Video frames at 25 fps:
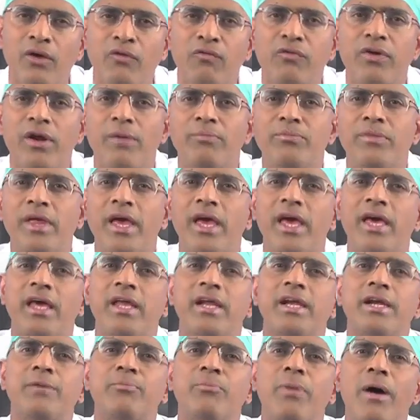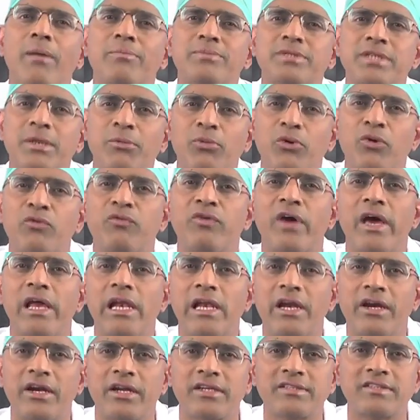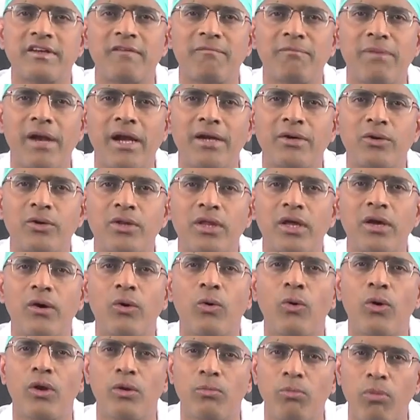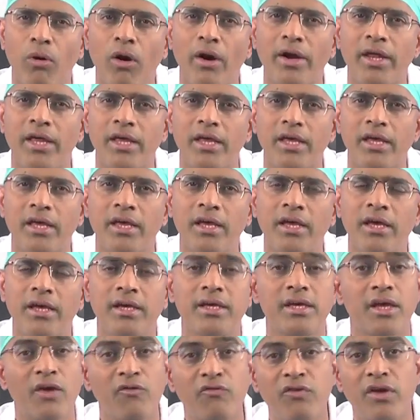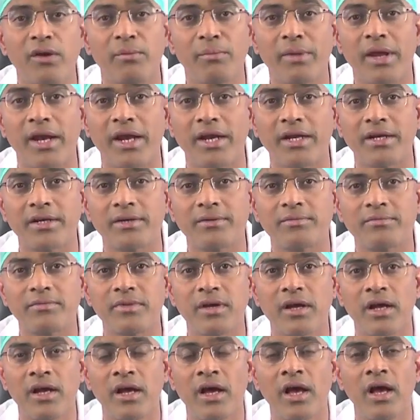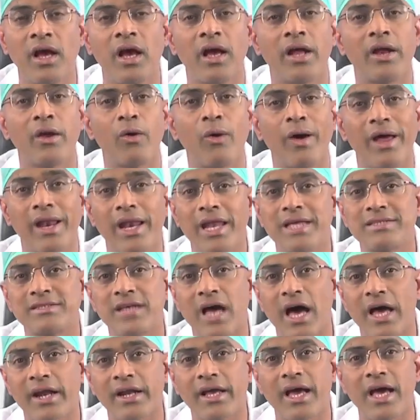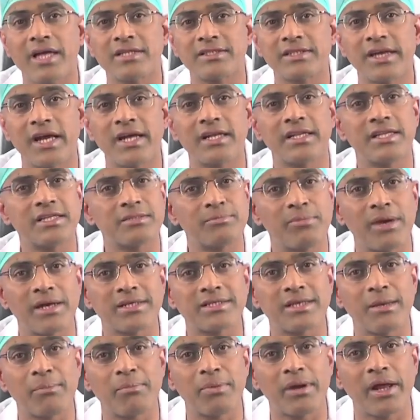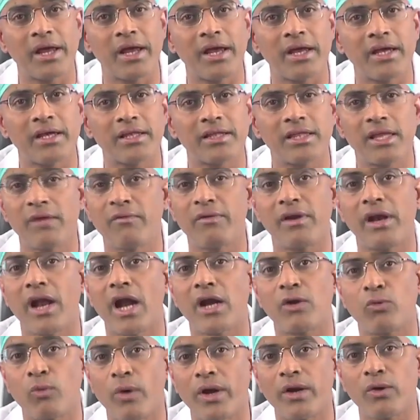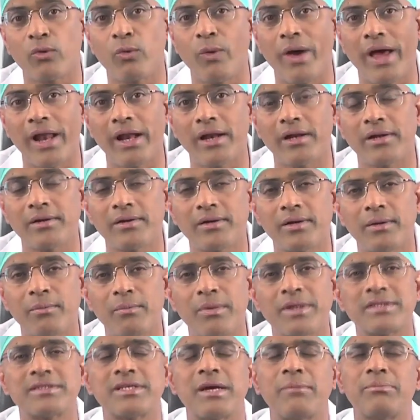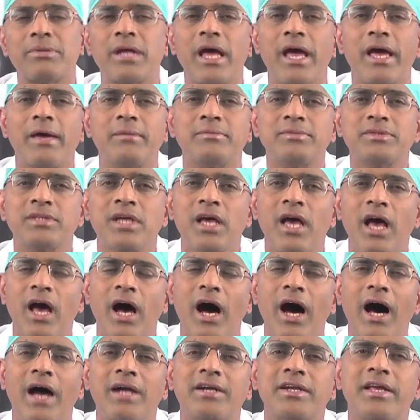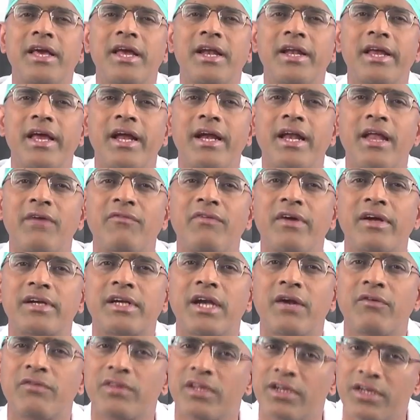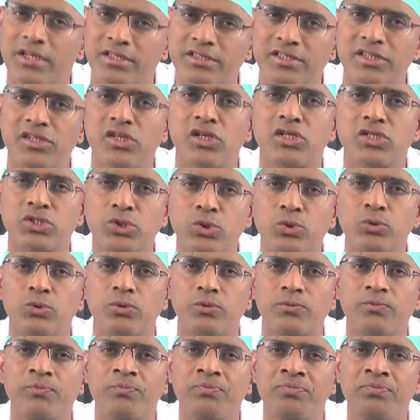From there, it pumps about 5 liters of blood to the whole body every minute. Now, unless the organs get this blood supply, they will not work well. But sometimes heart can get affected with the diseases too.